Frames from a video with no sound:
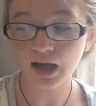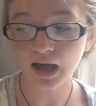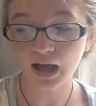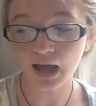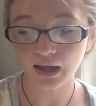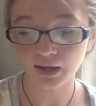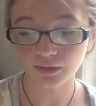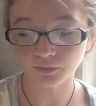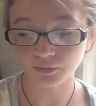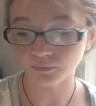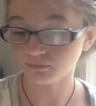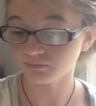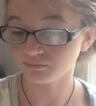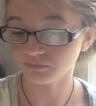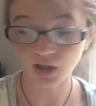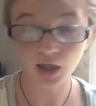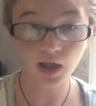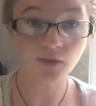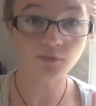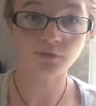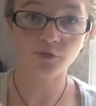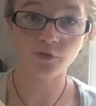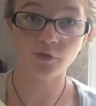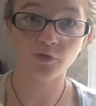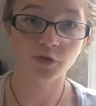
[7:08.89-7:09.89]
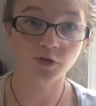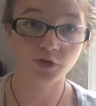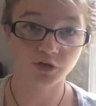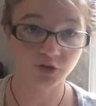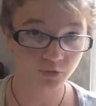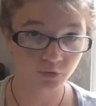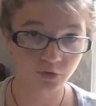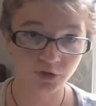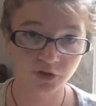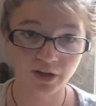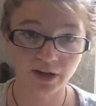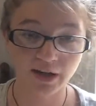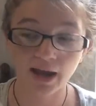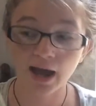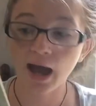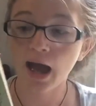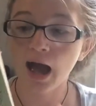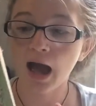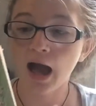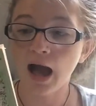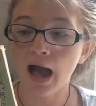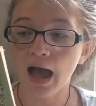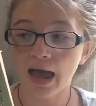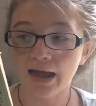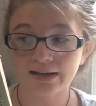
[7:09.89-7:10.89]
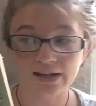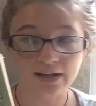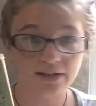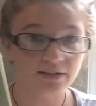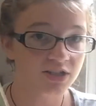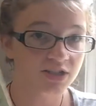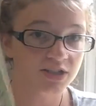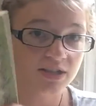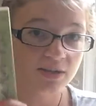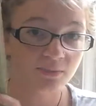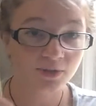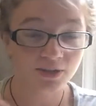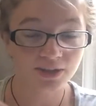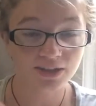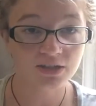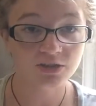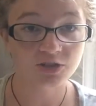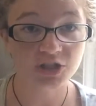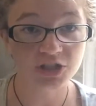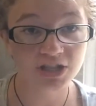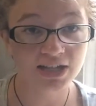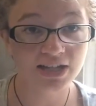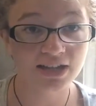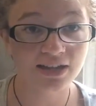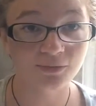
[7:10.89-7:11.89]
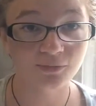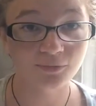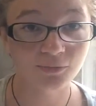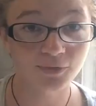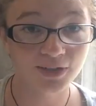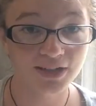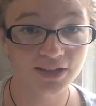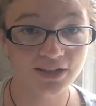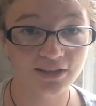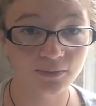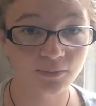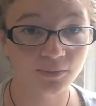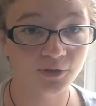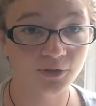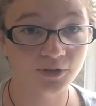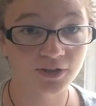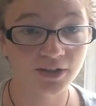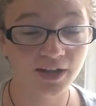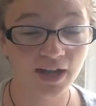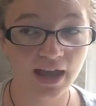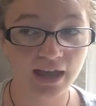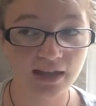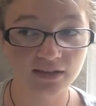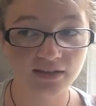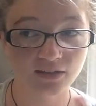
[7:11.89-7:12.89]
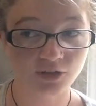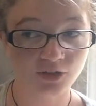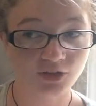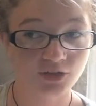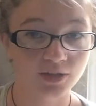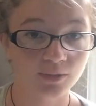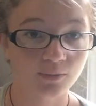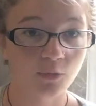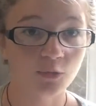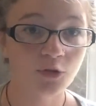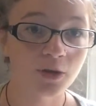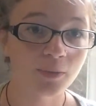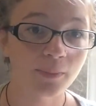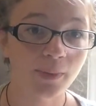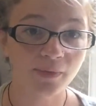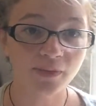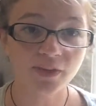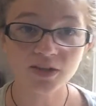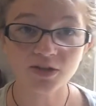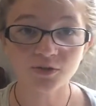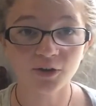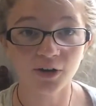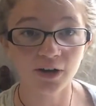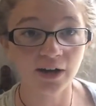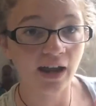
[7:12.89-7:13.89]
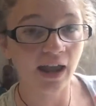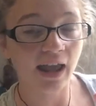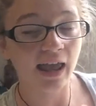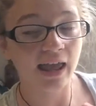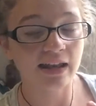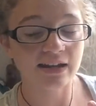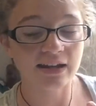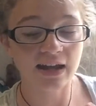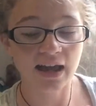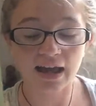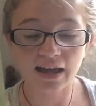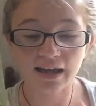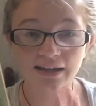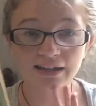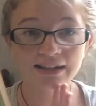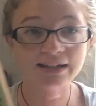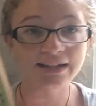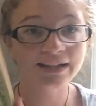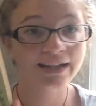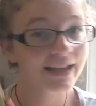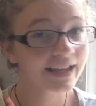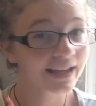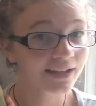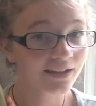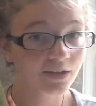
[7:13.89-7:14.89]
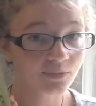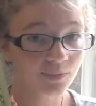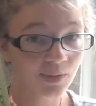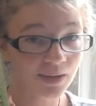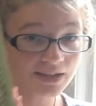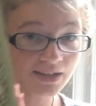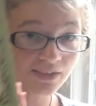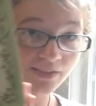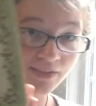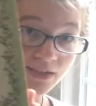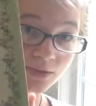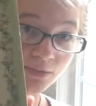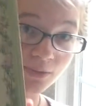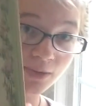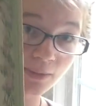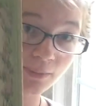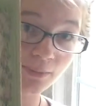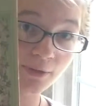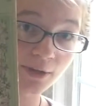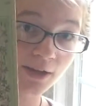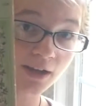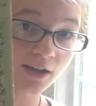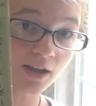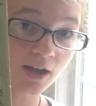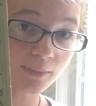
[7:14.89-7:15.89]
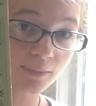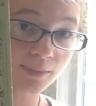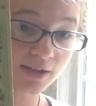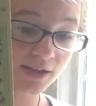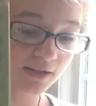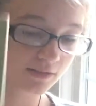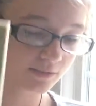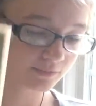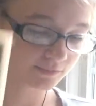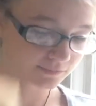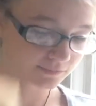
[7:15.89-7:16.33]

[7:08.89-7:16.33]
I love the story, and I just am really interested in reading the book and learning more about the story, and I cannot wait, and this is a really pretty copy.